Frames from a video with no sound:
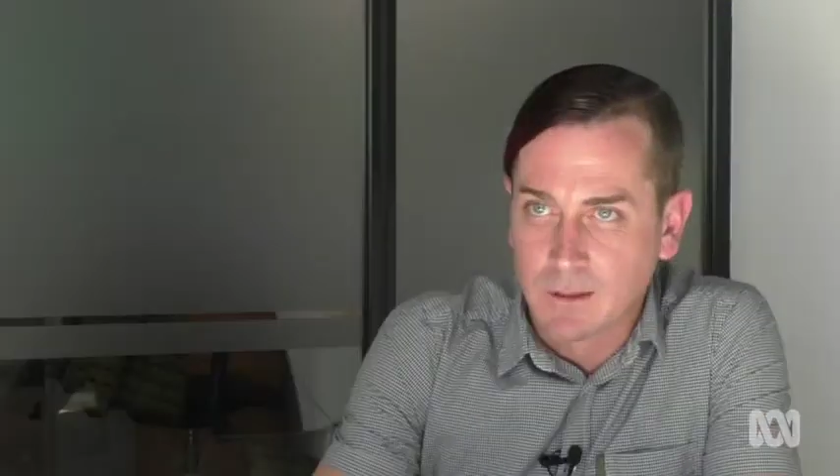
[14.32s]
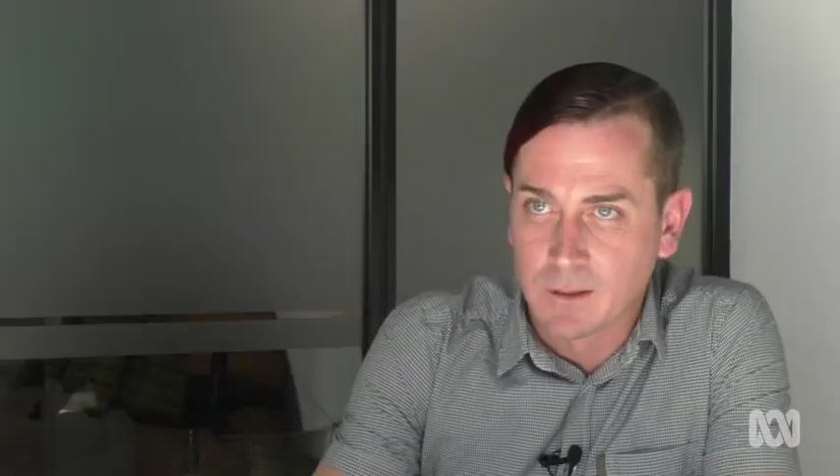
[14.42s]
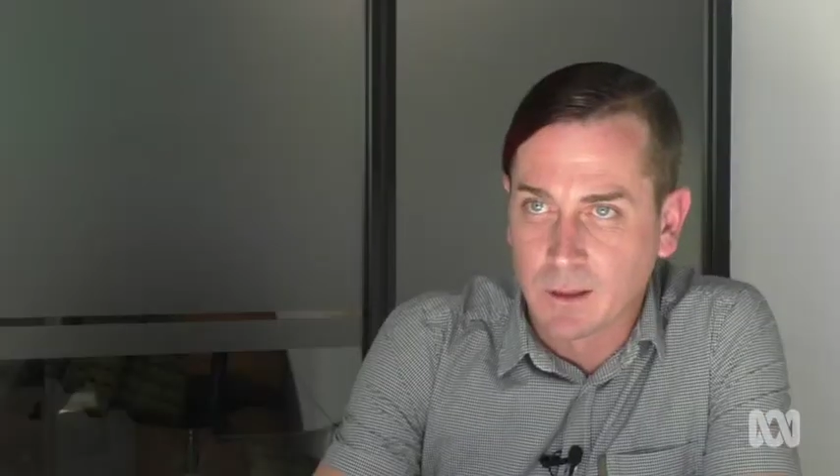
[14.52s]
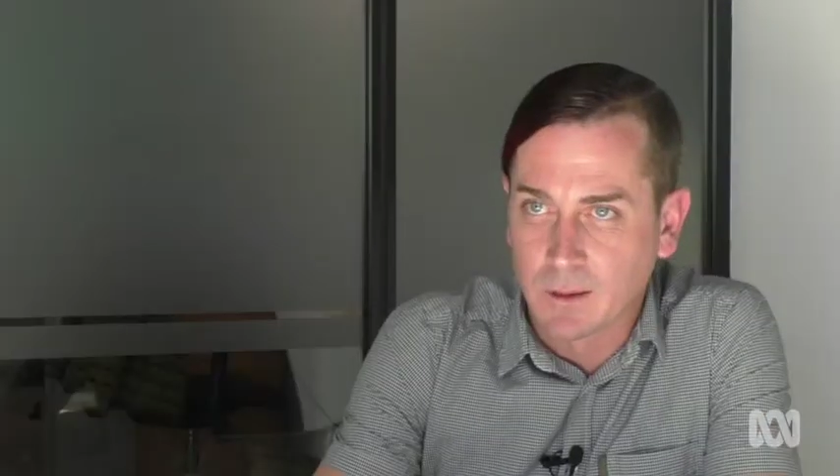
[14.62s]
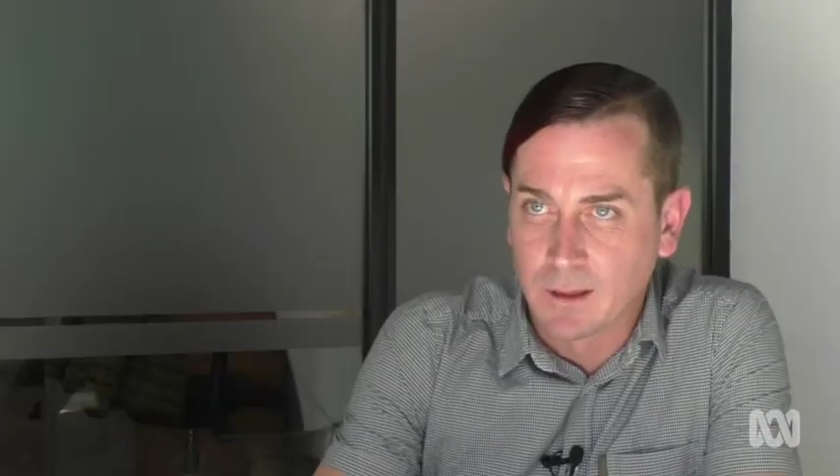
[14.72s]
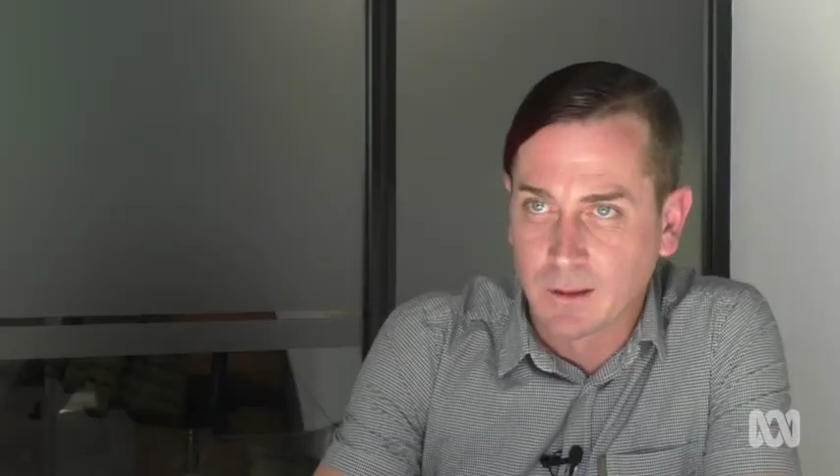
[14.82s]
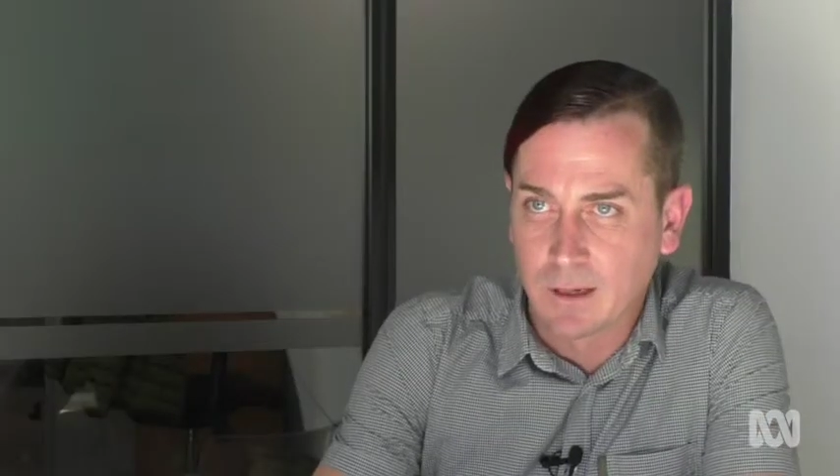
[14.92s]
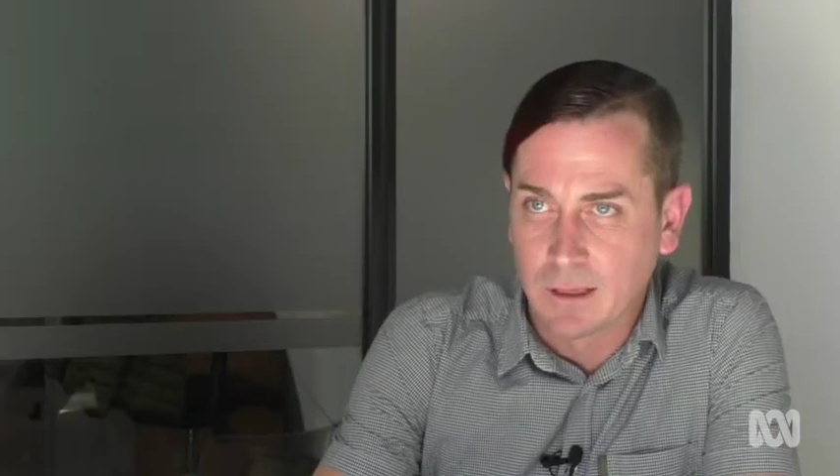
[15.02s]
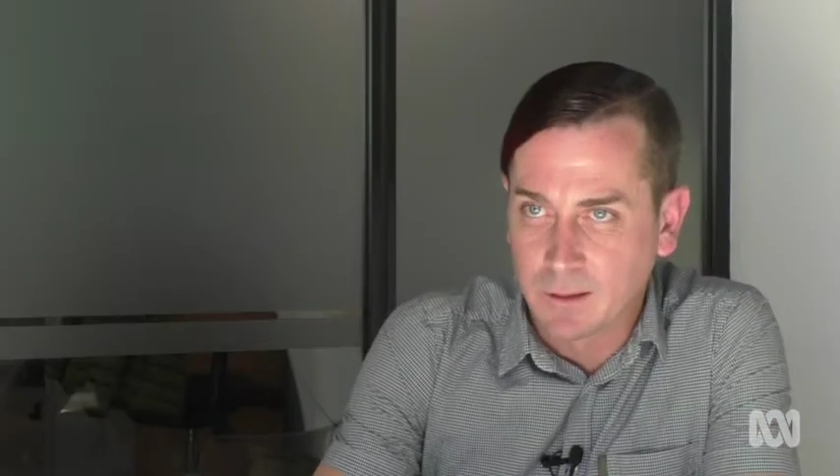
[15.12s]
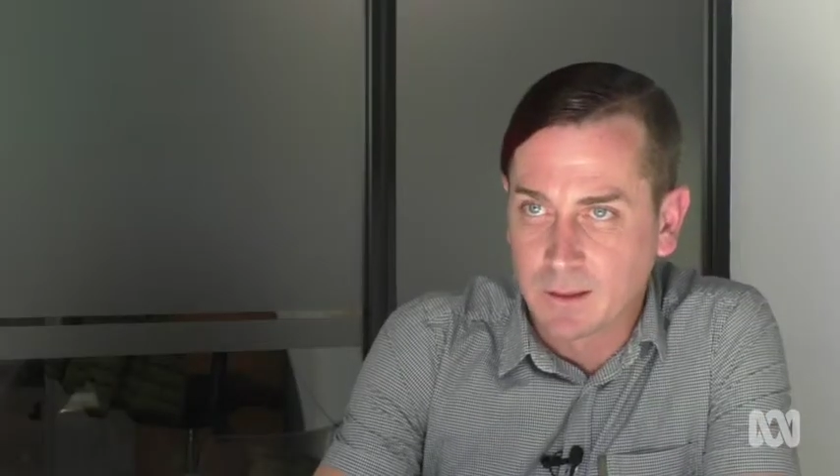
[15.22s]
So things
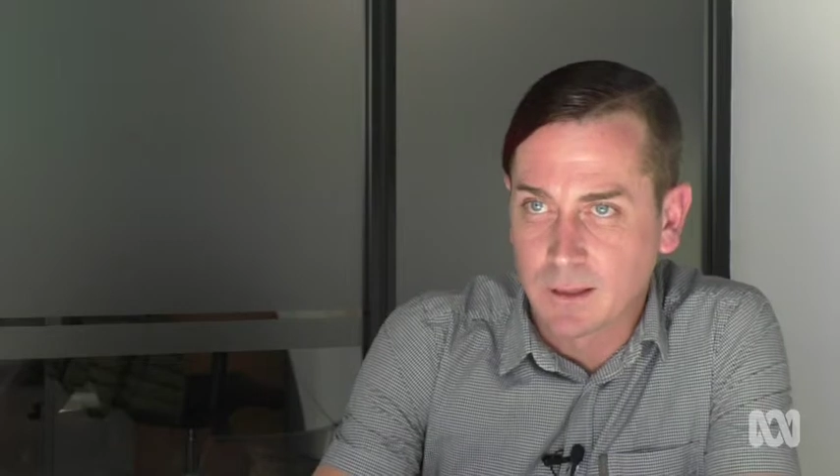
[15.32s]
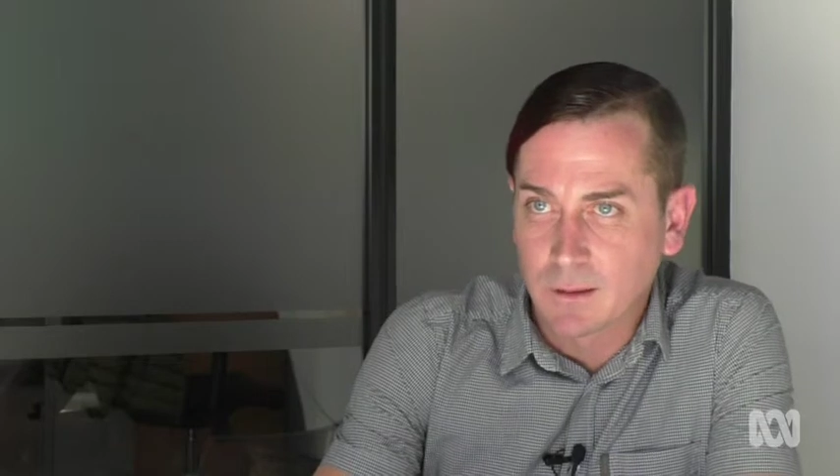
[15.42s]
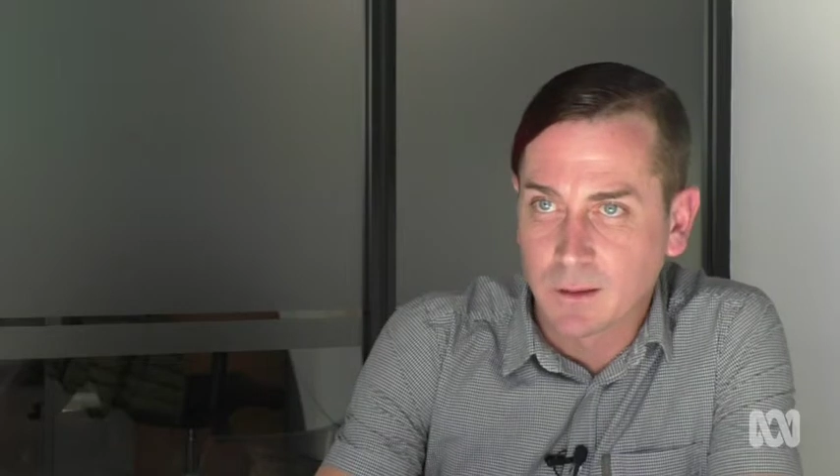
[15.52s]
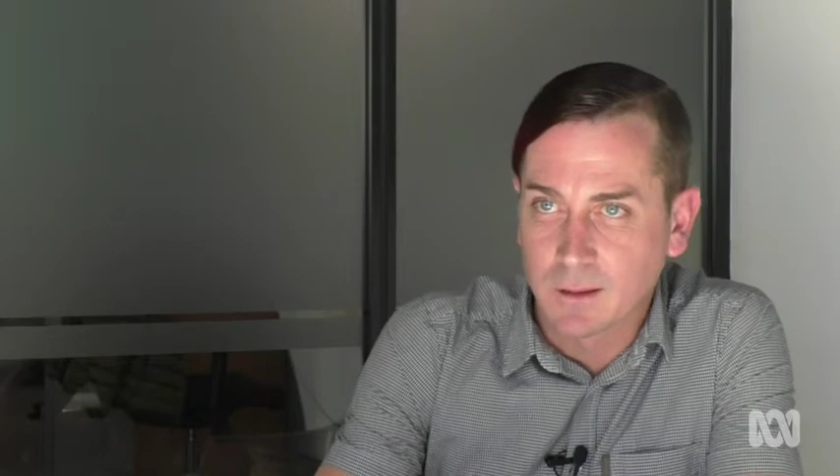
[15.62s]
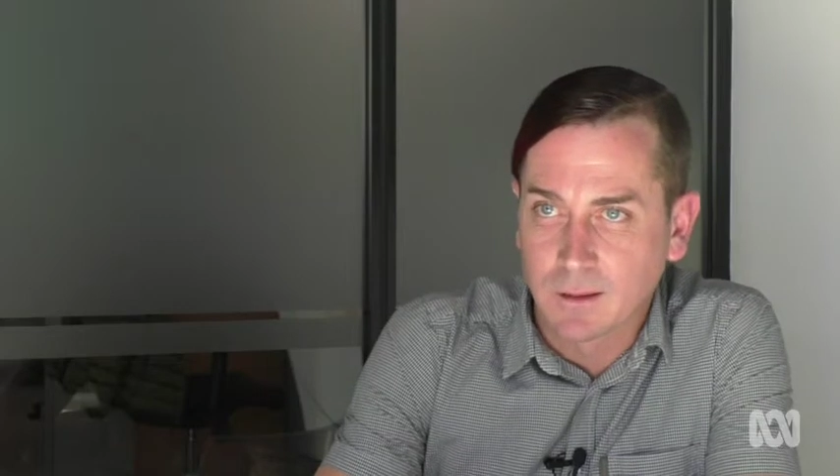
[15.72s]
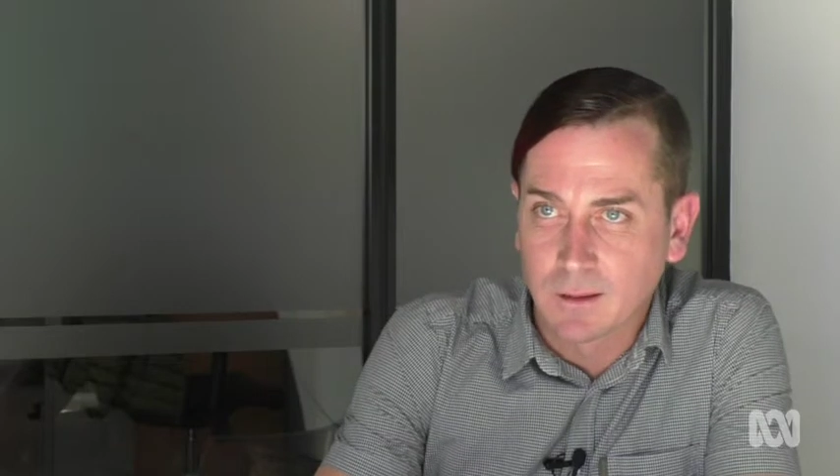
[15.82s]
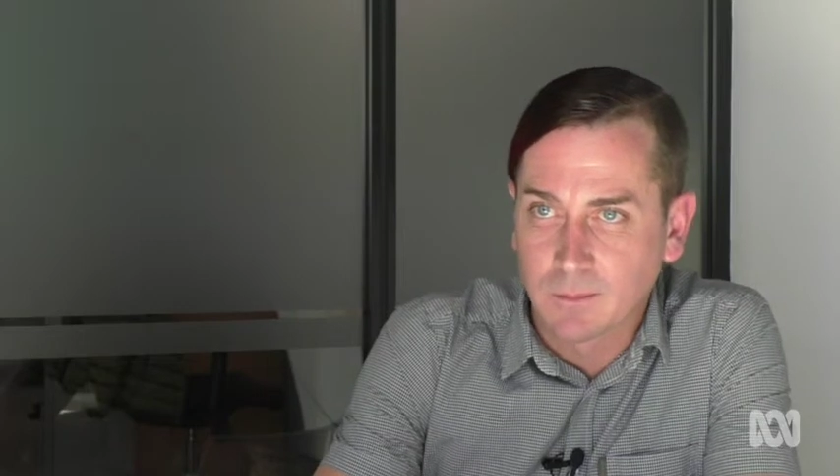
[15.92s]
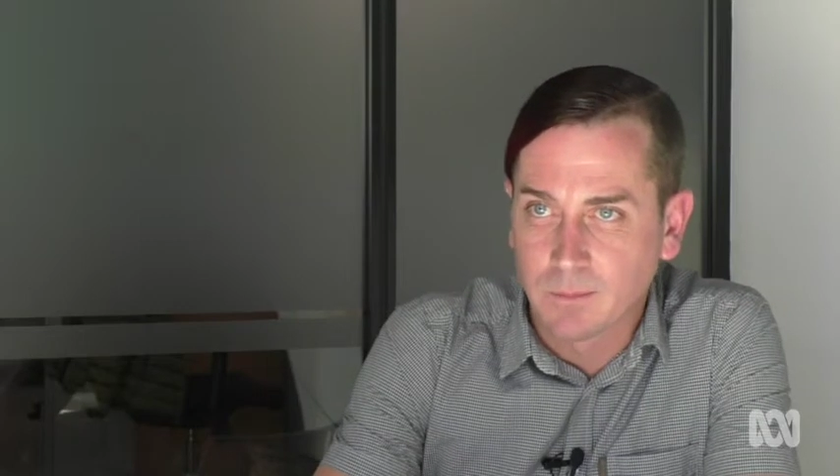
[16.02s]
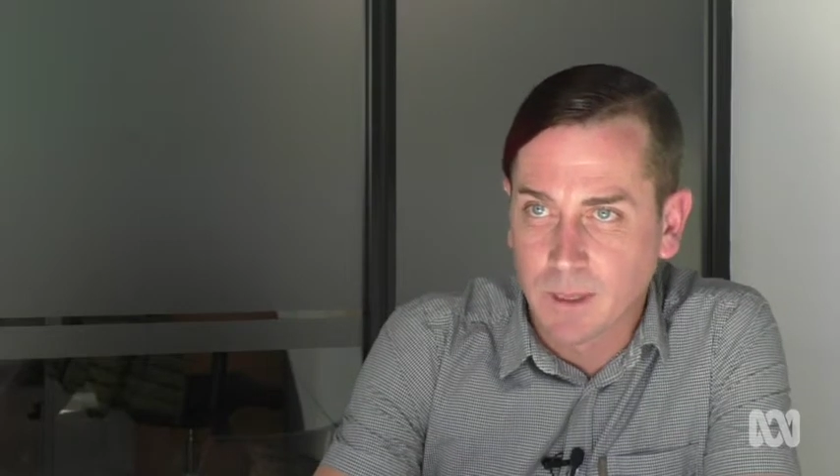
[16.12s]
like listening to your